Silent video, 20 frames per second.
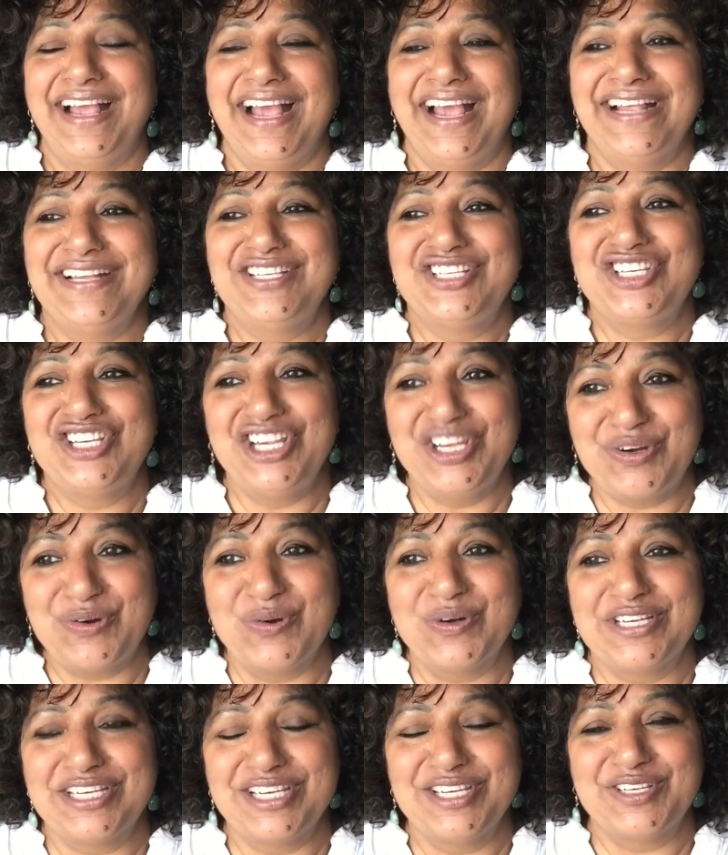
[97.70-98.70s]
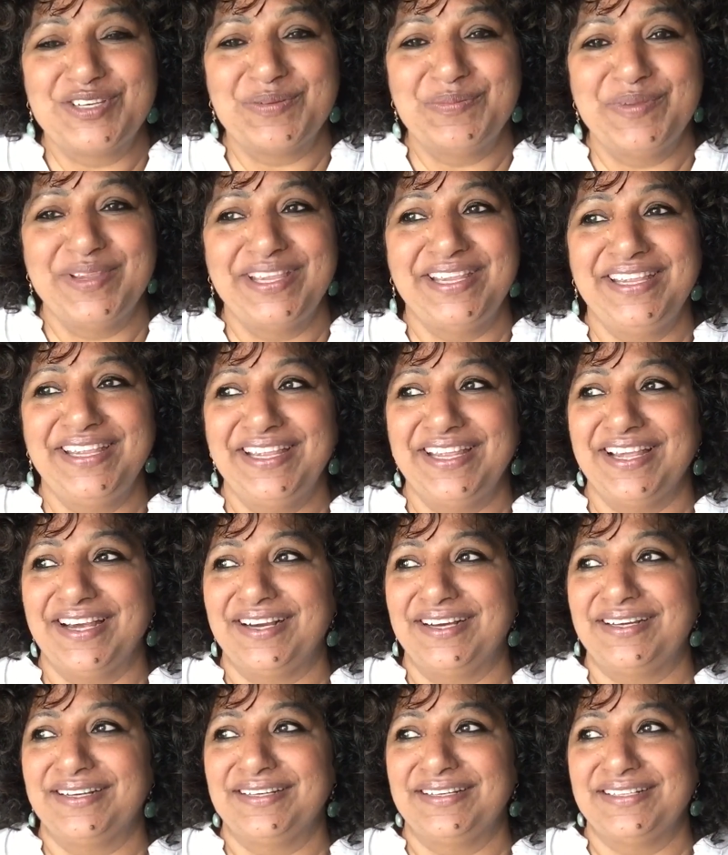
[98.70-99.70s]
And she wrote into me
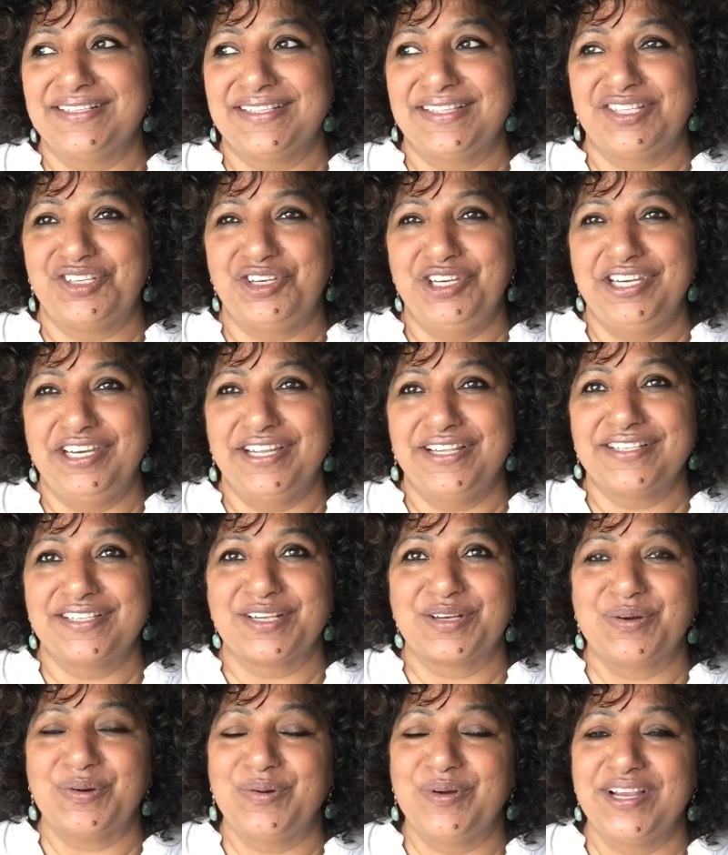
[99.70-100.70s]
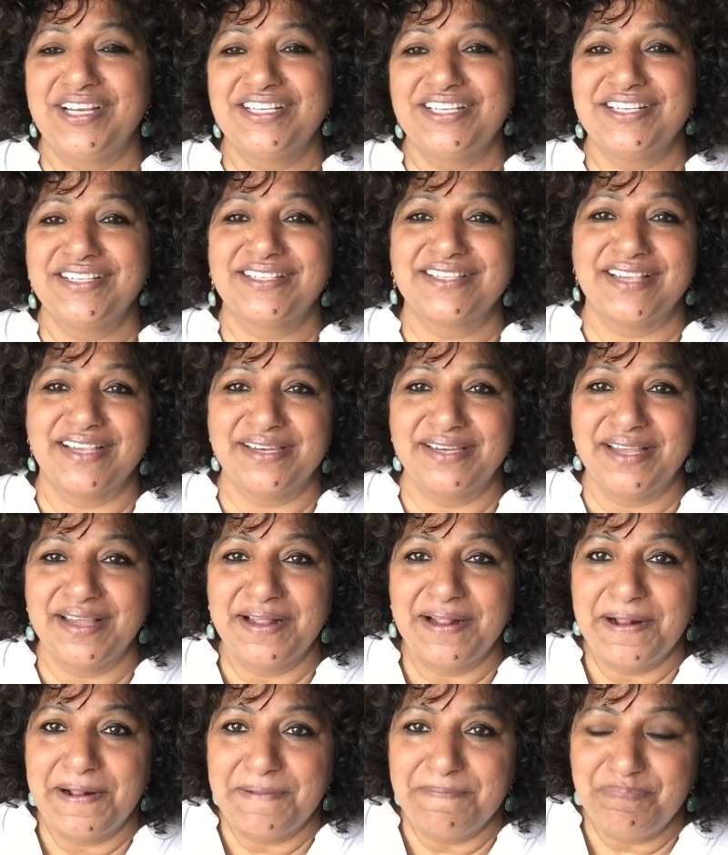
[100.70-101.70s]
3 days ago and she said,
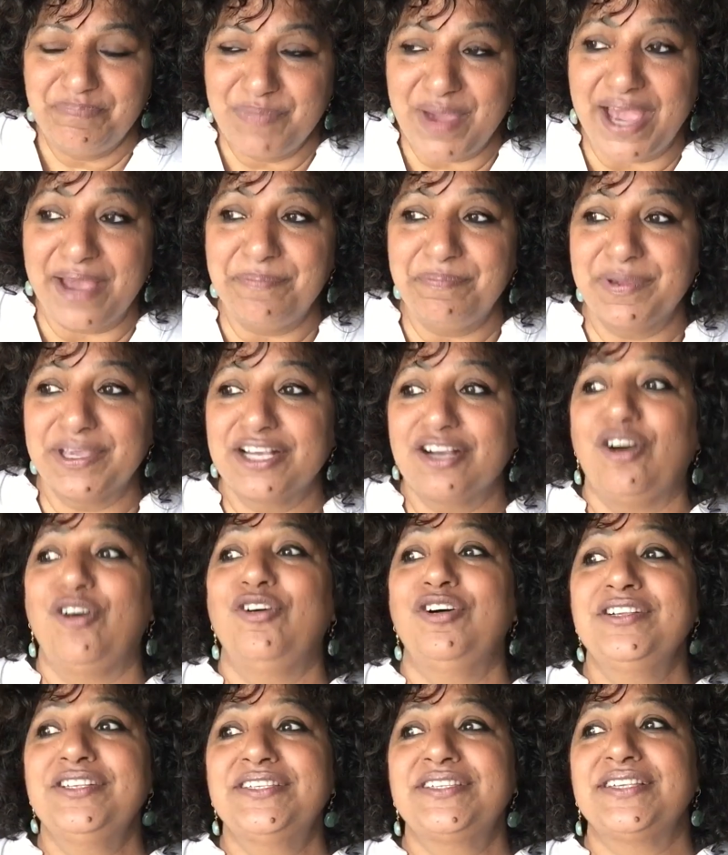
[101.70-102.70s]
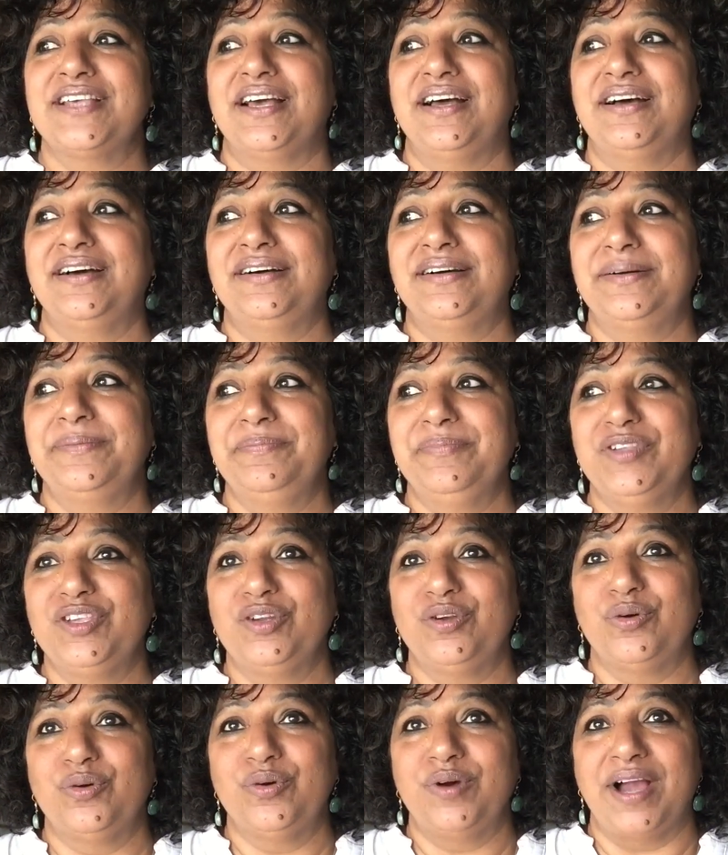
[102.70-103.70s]
ma'am, because,
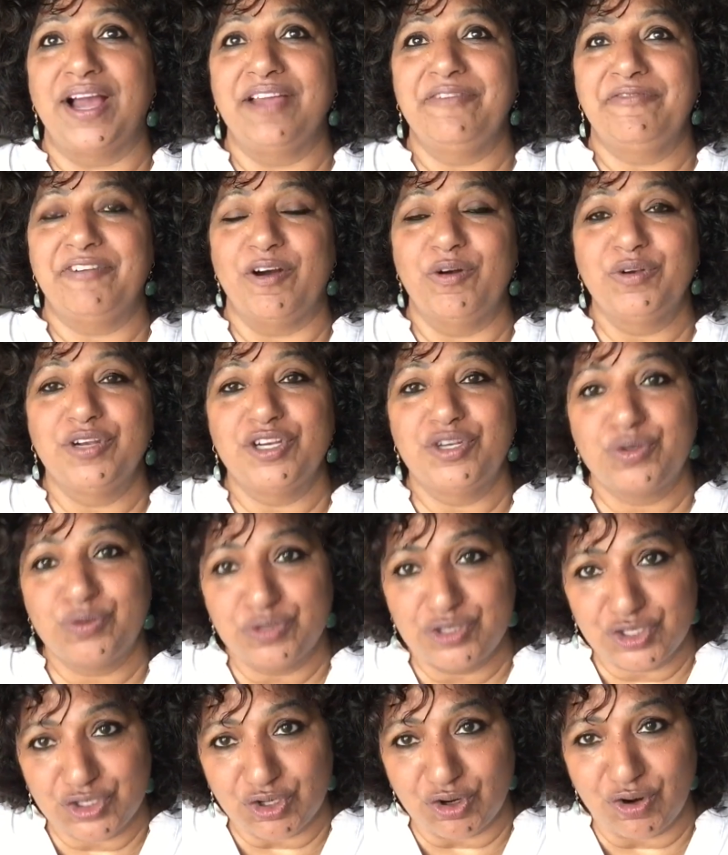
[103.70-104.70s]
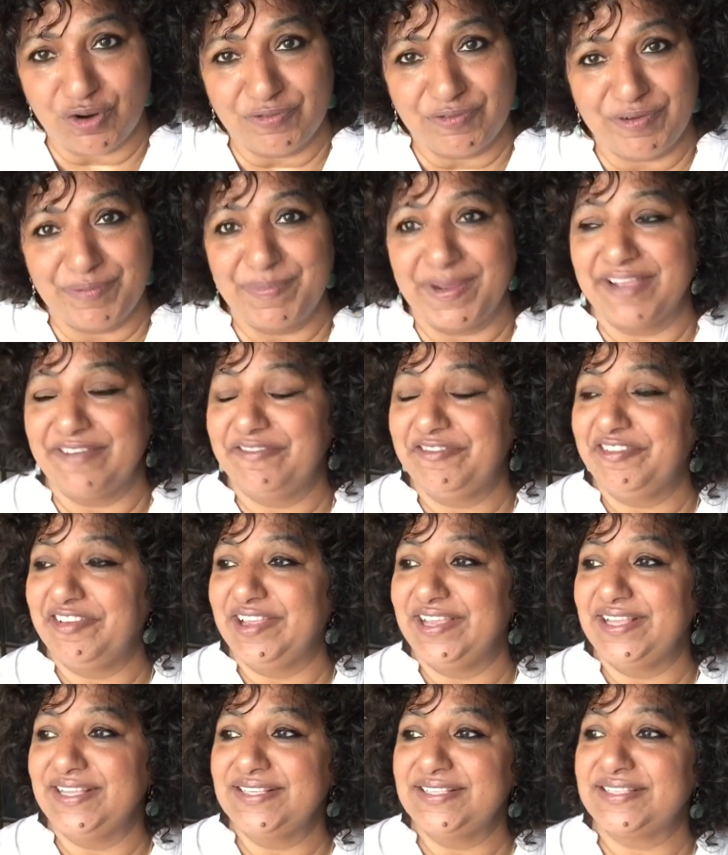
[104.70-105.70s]
I found it too strong for my
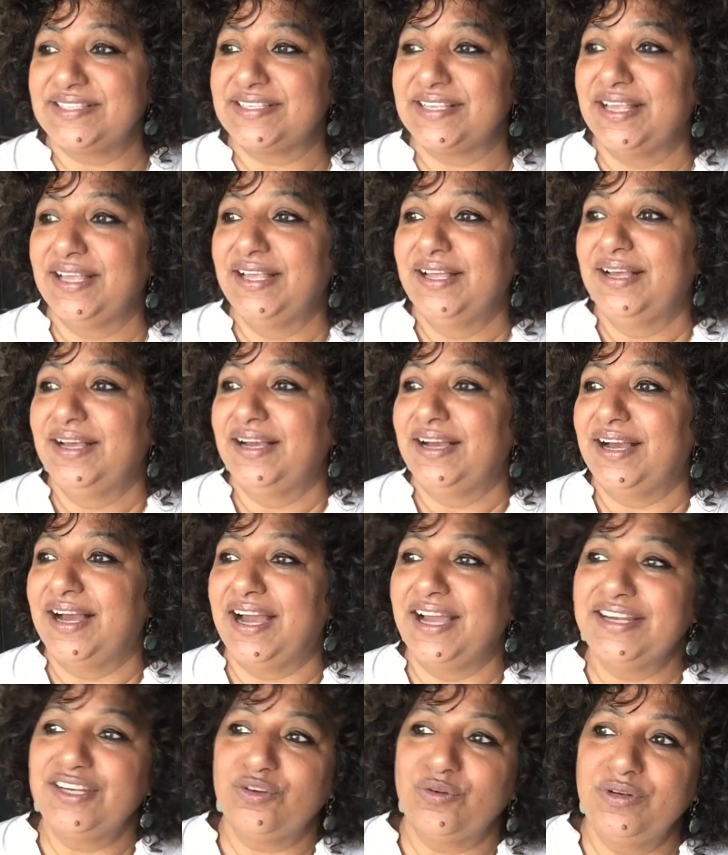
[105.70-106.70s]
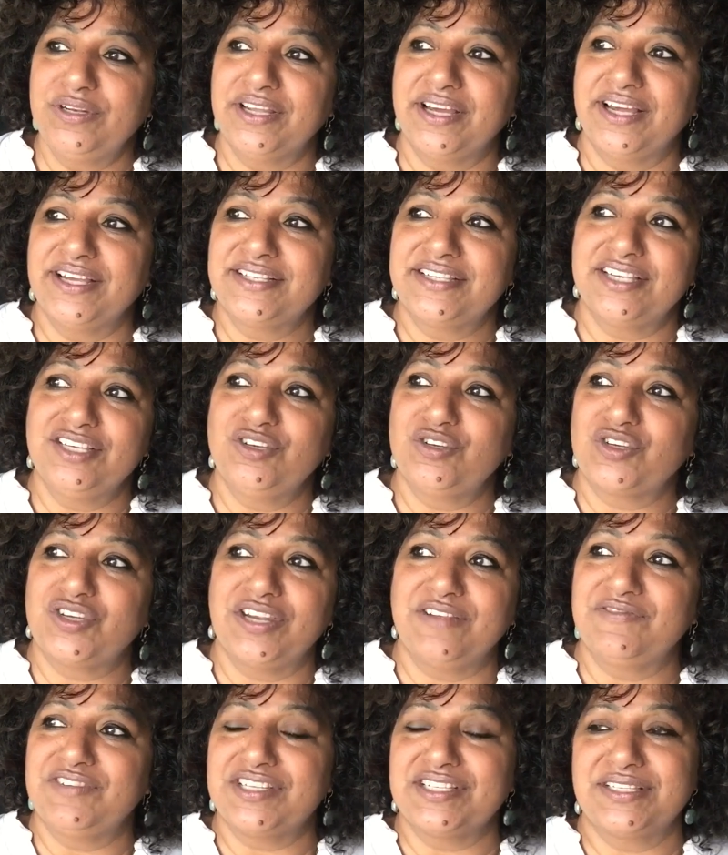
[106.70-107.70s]
face. I told her, I said, you
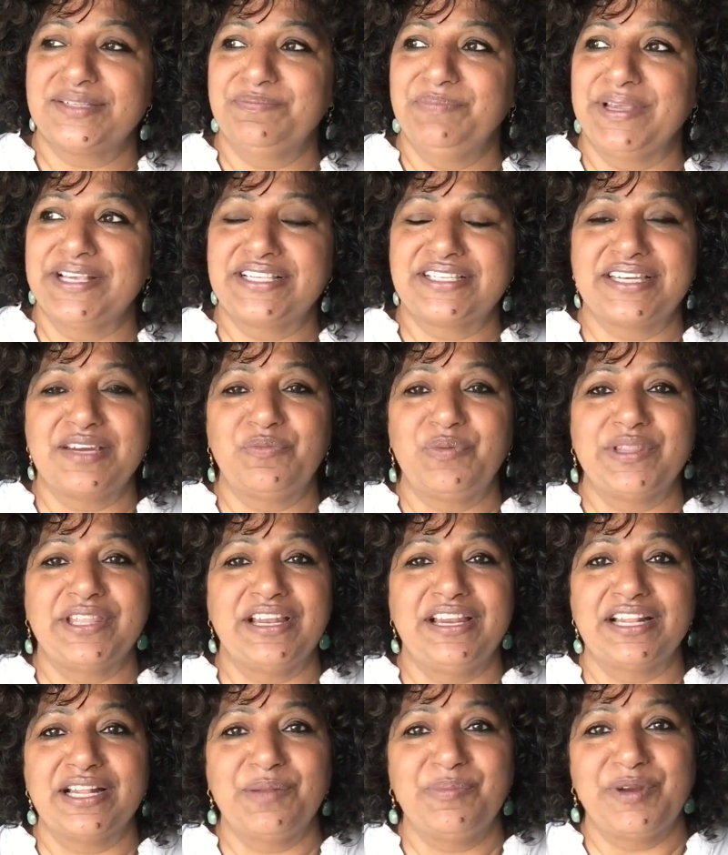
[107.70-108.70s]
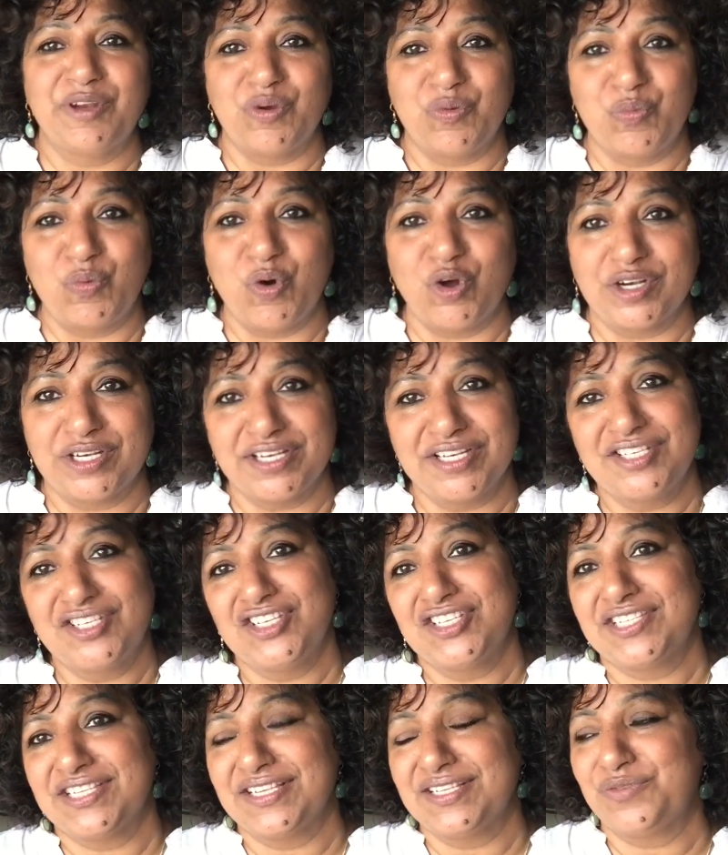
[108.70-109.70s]
should have just mixed it with a little bit of water.
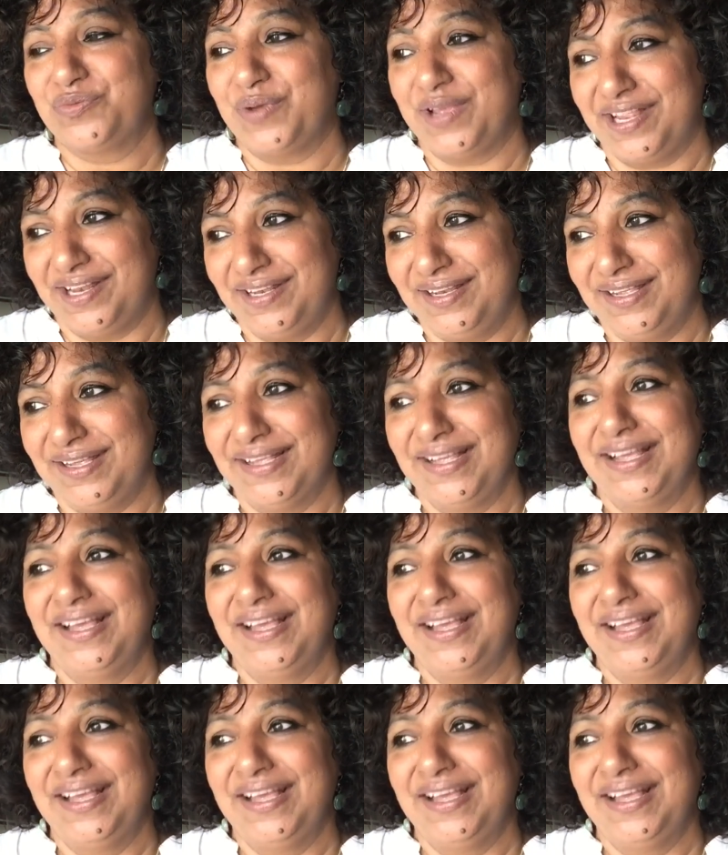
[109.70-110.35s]
She says, well,